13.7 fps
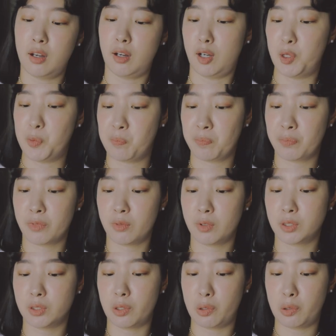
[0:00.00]
Um,
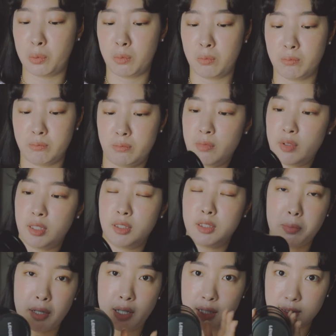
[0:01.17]
so this
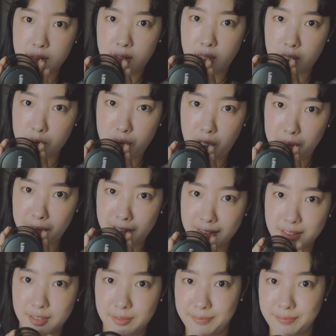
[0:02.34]
is my second prime lens.